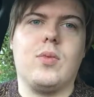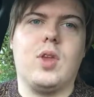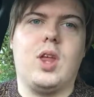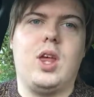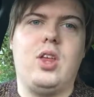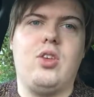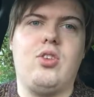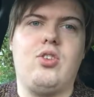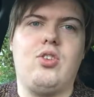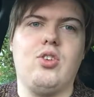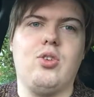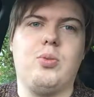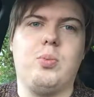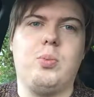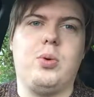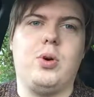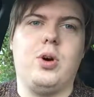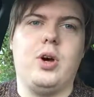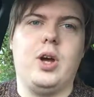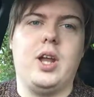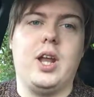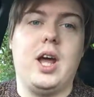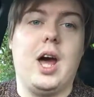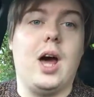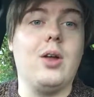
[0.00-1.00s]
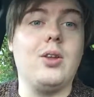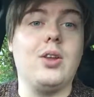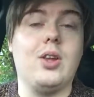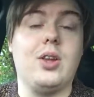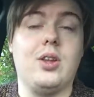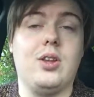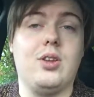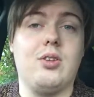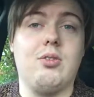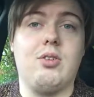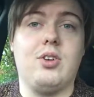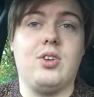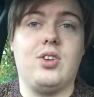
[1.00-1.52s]
He's just pointed out
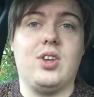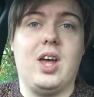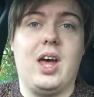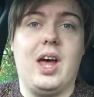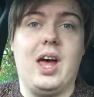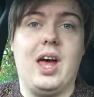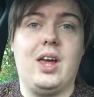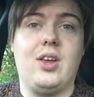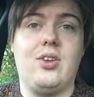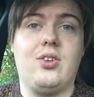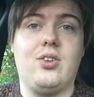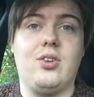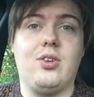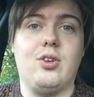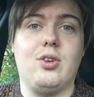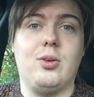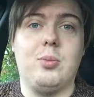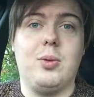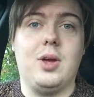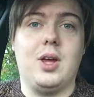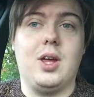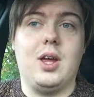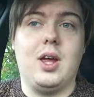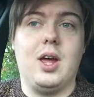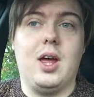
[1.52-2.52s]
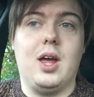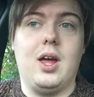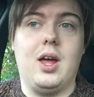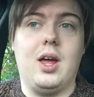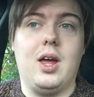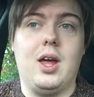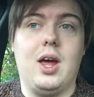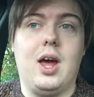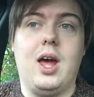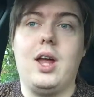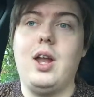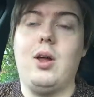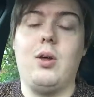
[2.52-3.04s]
that there is ice to me.
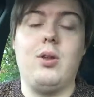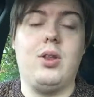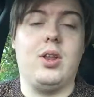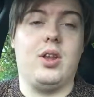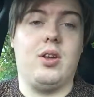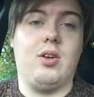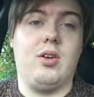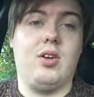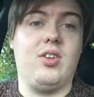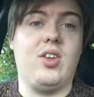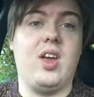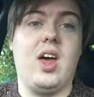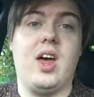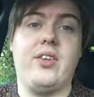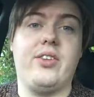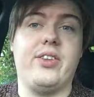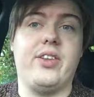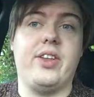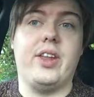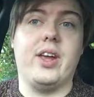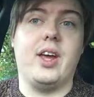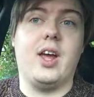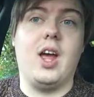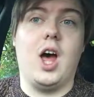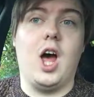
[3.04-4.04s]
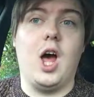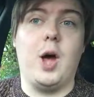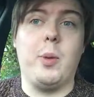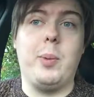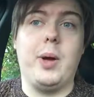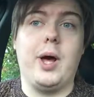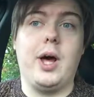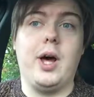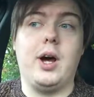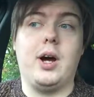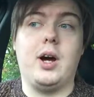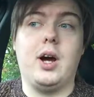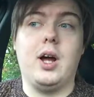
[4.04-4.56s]
I know that there is ice in the car
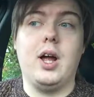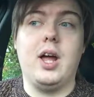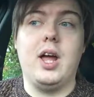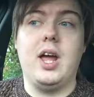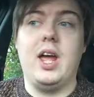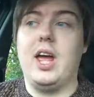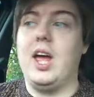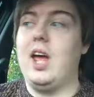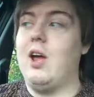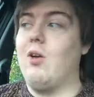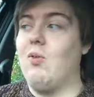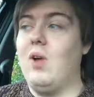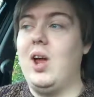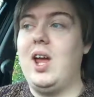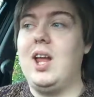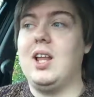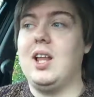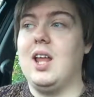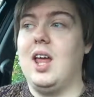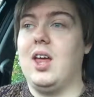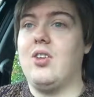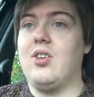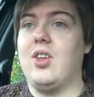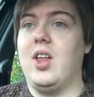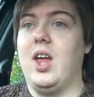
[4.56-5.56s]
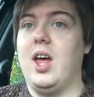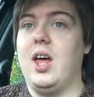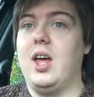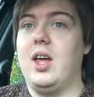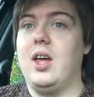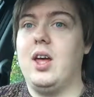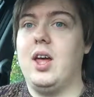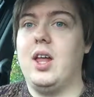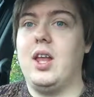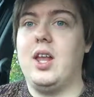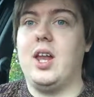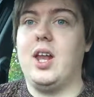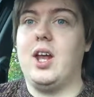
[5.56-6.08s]
park. It rained last
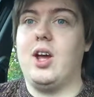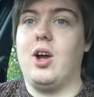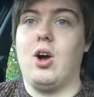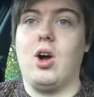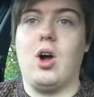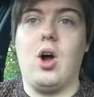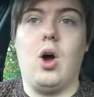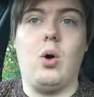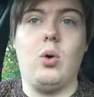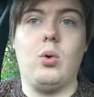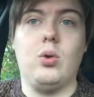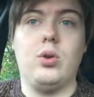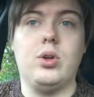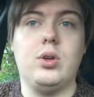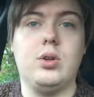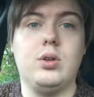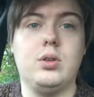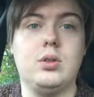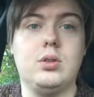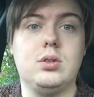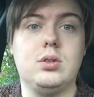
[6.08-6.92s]
night, and then it got cold.